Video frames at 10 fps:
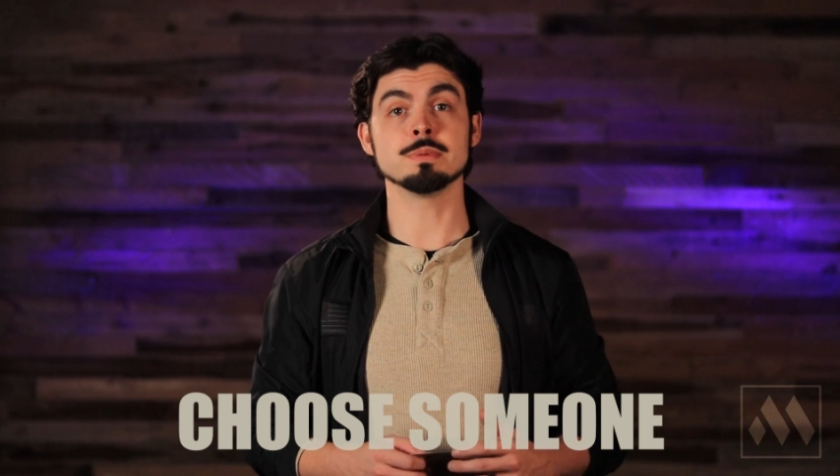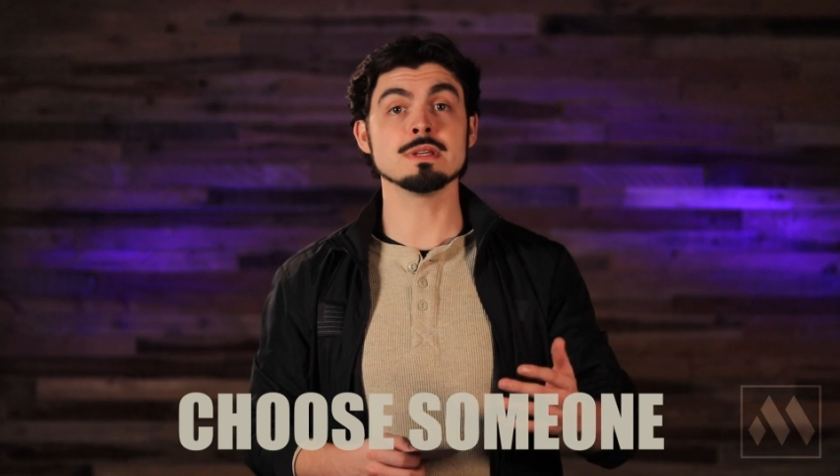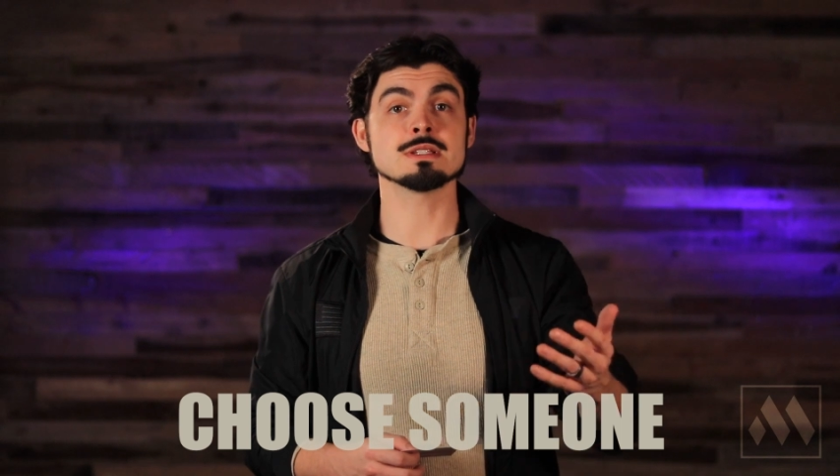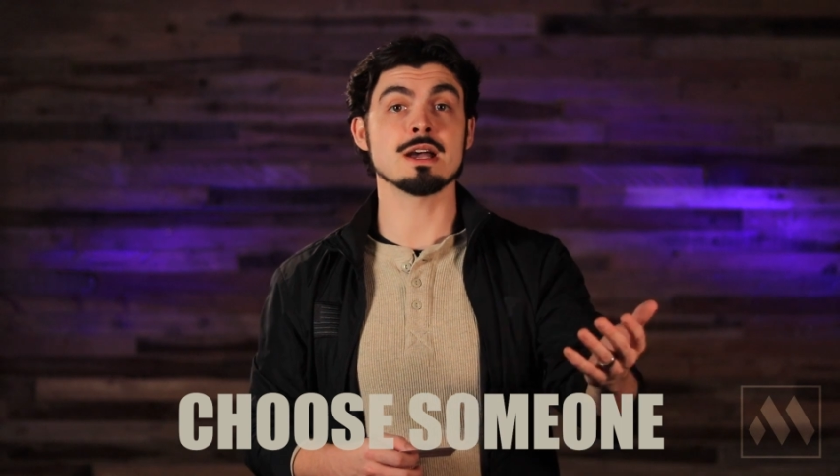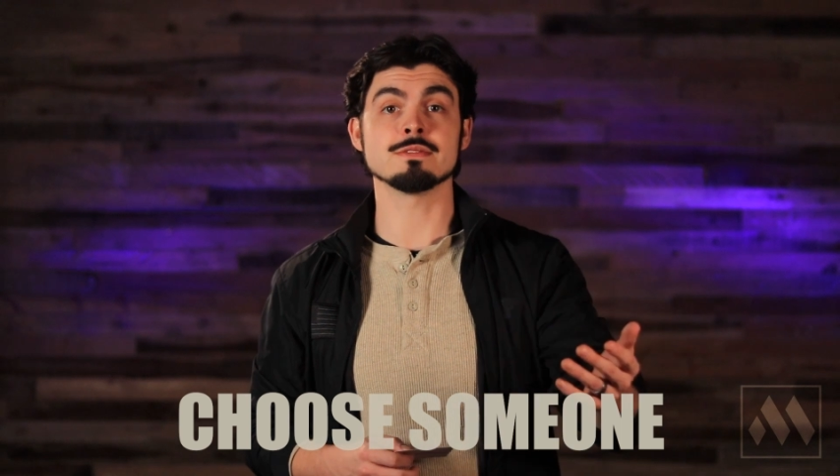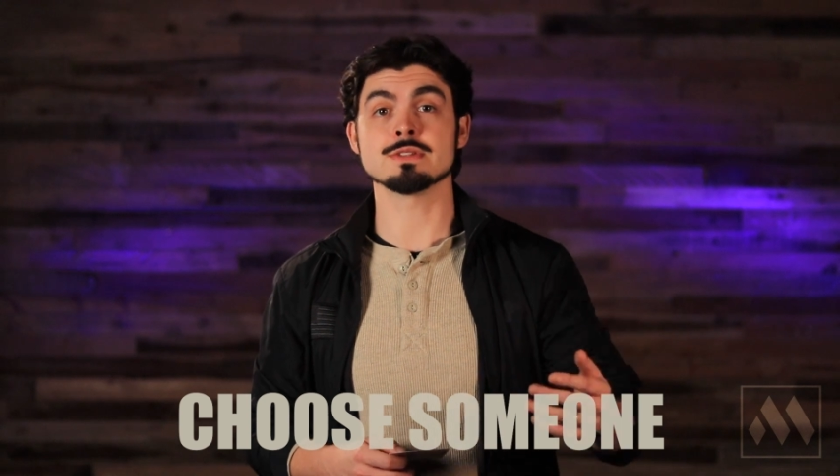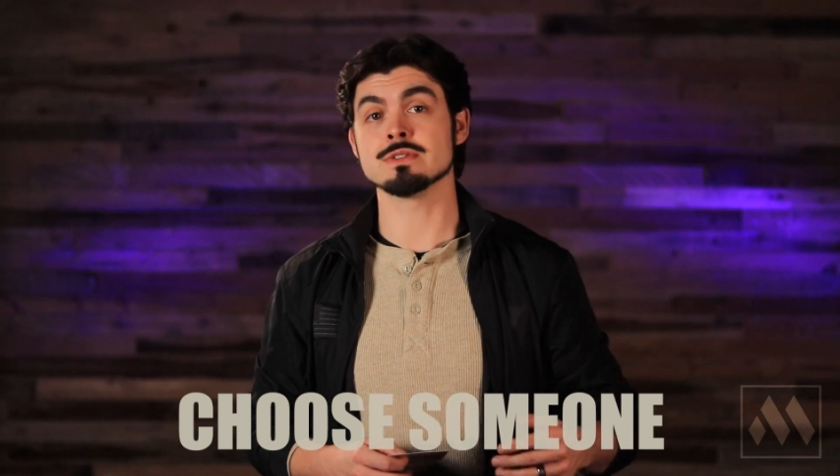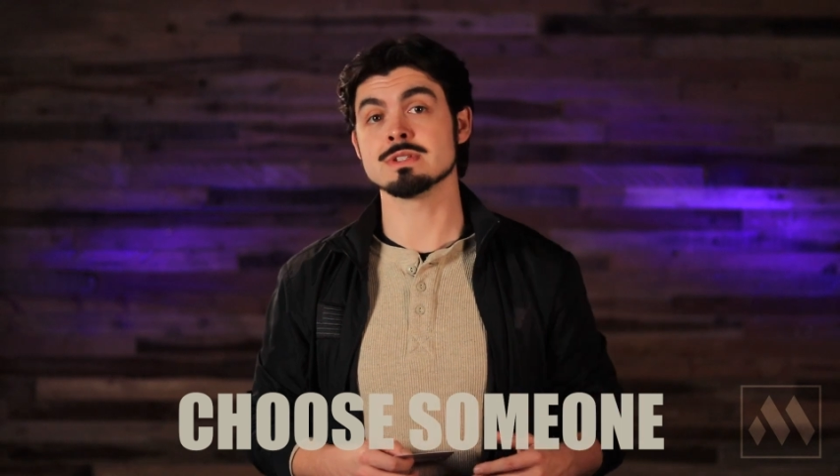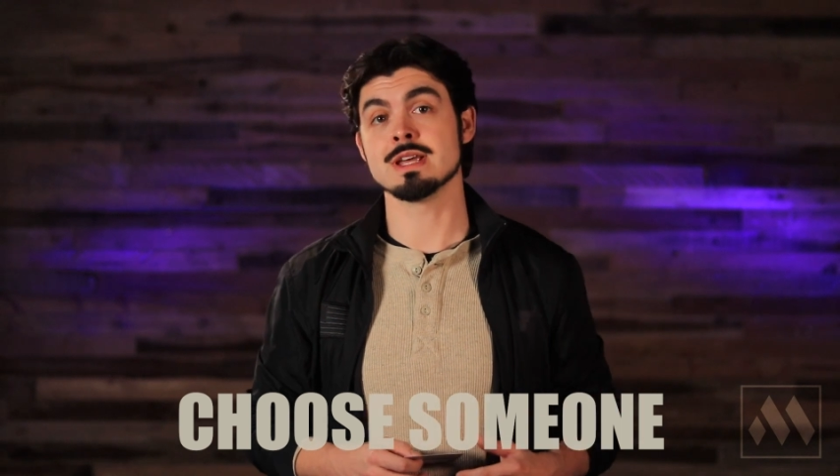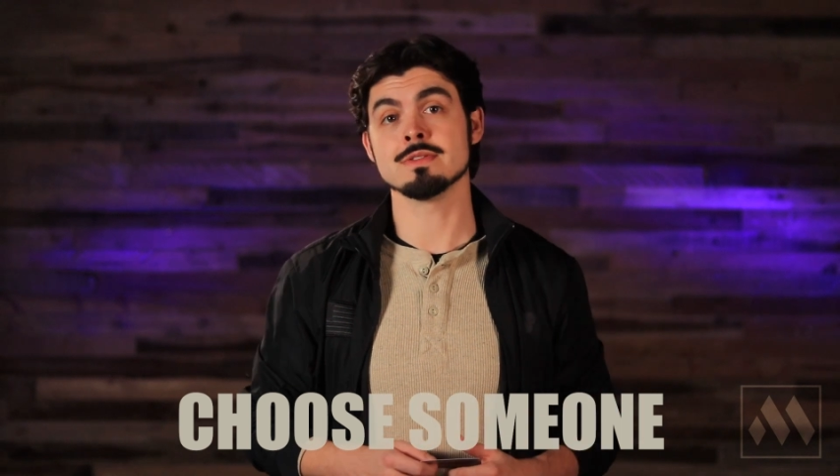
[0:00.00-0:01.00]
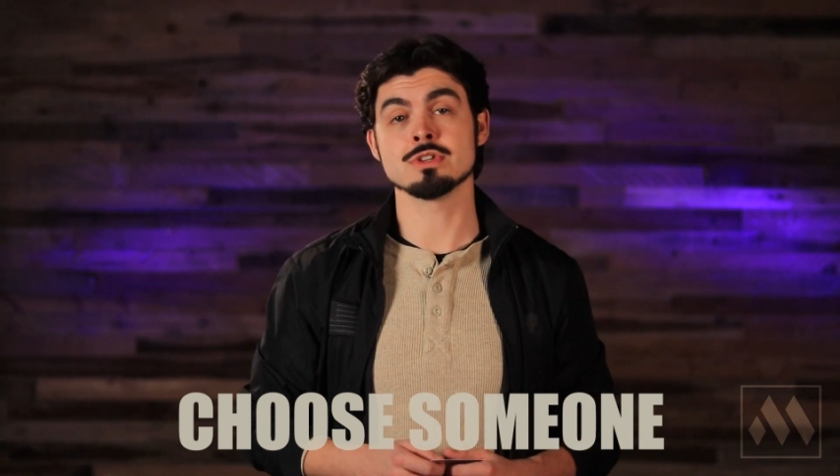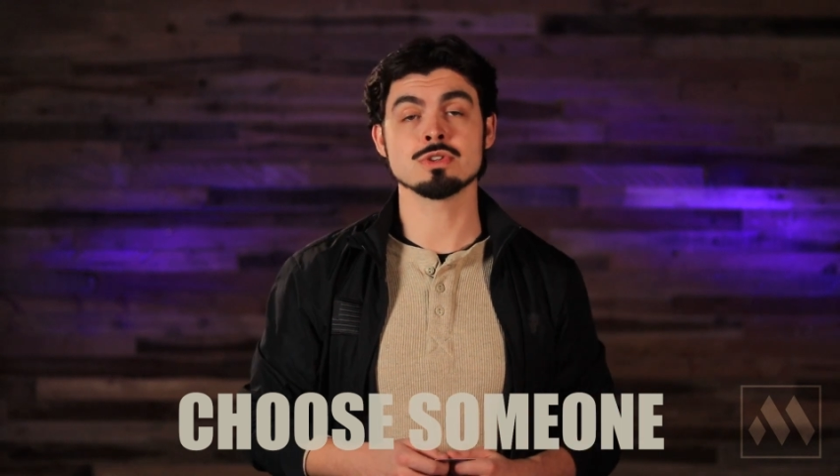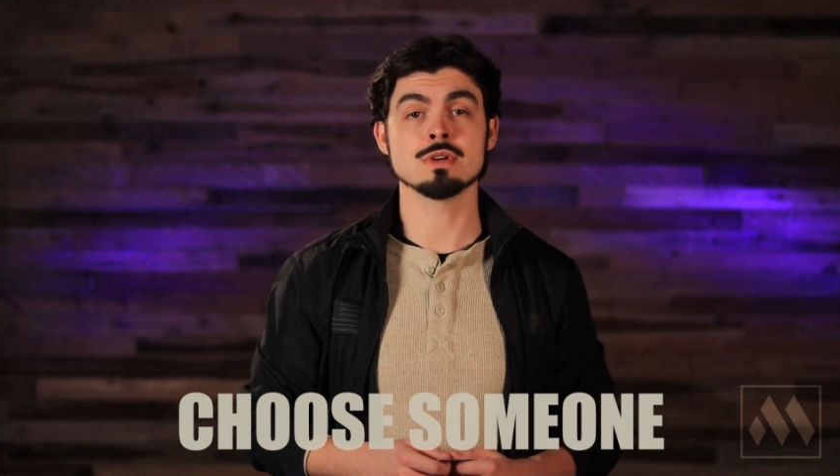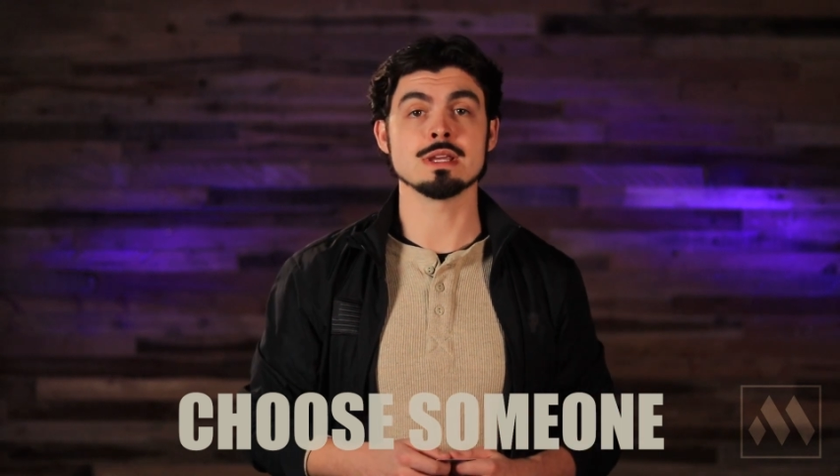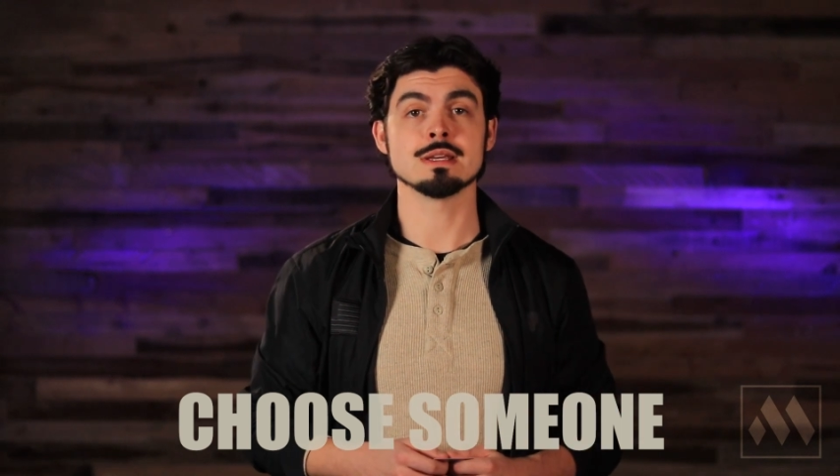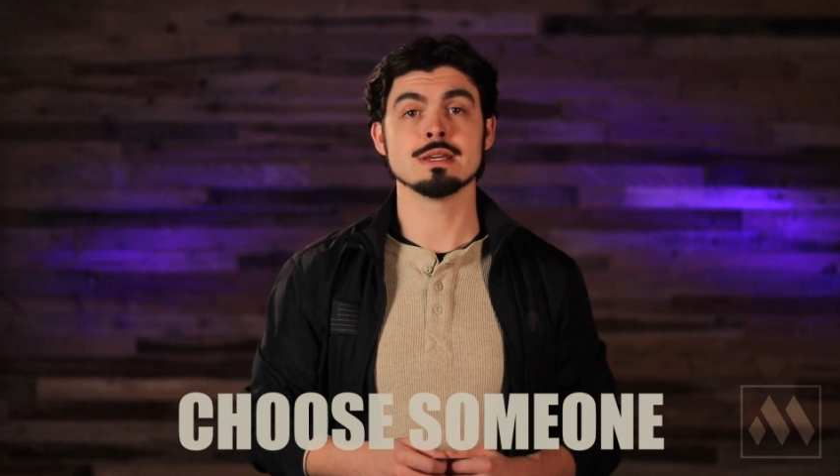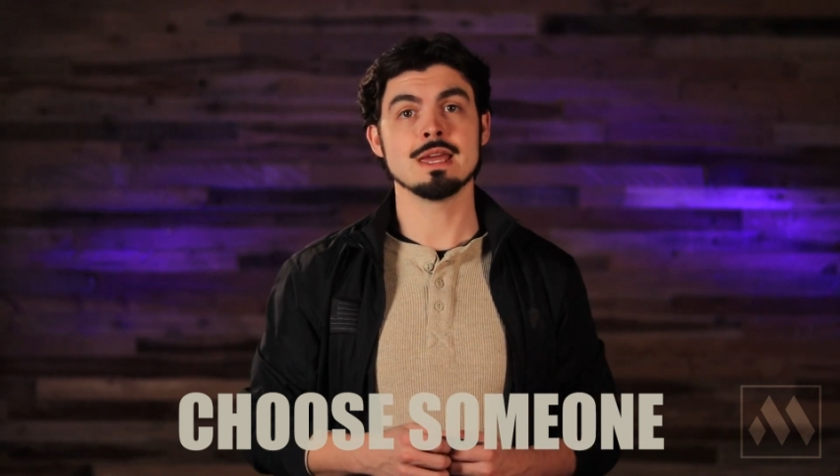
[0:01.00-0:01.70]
police officers down the street.